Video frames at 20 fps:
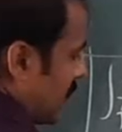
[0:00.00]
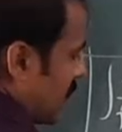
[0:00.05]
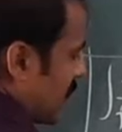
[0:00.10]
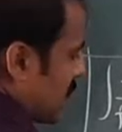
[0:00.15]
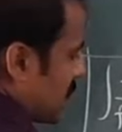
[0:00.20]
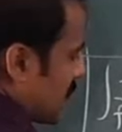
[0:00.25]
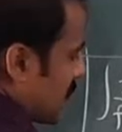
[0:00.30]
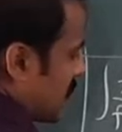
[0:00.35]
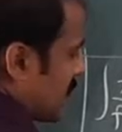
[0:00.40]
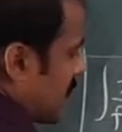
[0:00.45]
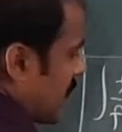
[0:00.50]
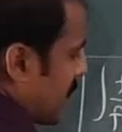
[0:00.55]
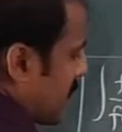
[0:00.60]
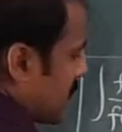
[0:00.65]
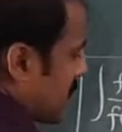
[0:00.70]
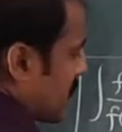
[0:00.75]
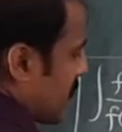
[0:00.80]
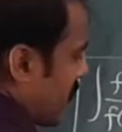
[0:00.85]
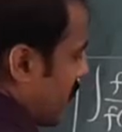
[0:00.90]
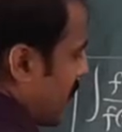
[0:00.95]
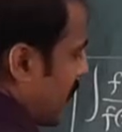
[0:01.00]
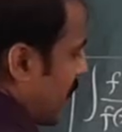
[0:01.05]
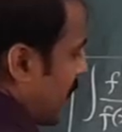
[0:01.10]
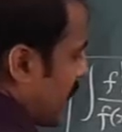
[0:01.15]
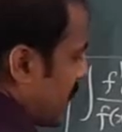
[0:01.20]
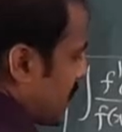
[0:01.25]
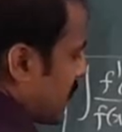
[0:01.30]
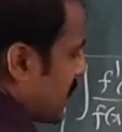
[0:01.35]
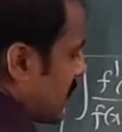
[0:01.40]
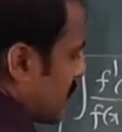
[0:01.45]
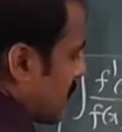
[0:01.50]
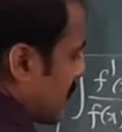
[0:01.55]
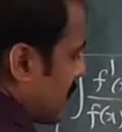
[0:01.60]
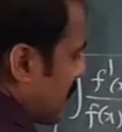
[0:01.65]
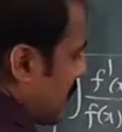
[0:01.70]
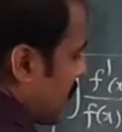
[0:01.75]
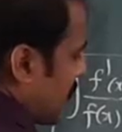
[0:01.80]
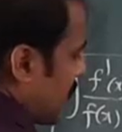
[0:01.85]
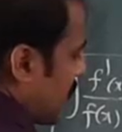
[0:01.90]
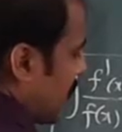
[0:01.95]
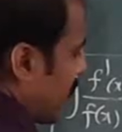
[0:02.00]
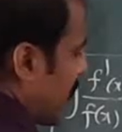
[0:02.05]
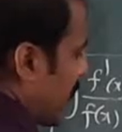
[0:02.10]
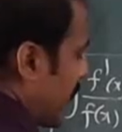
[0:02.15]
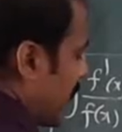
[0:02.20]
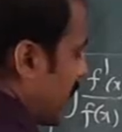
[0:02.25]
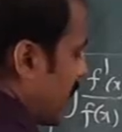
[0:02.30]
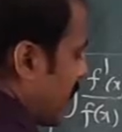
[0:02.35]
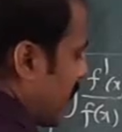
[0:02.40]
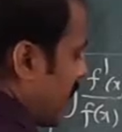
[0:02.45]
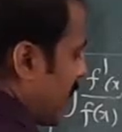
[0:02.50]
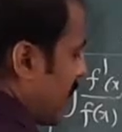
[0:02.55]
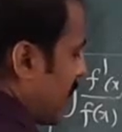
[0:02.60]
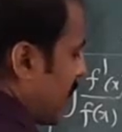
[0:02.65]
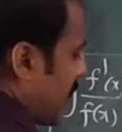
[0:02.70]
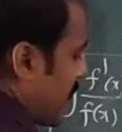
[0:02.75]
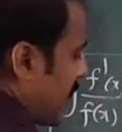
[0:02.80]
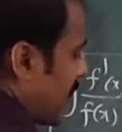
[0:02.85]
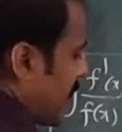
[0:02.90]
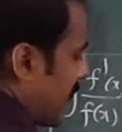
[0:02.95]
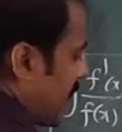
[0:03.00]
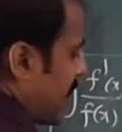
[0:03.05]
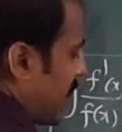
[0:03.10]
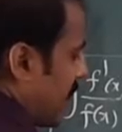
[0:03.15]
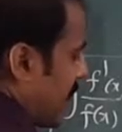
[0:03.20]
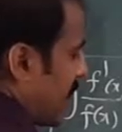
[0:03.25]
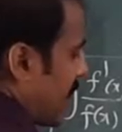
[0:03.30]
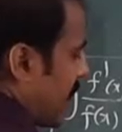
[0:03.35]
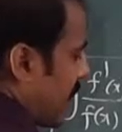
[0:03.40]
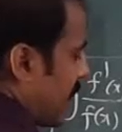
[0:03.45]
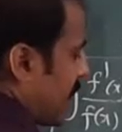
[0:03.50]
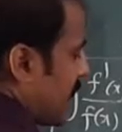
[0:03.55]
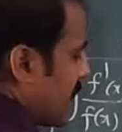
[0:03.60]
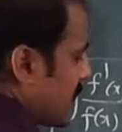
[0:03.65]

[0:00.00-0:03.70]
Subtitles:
Sec square x divided by tan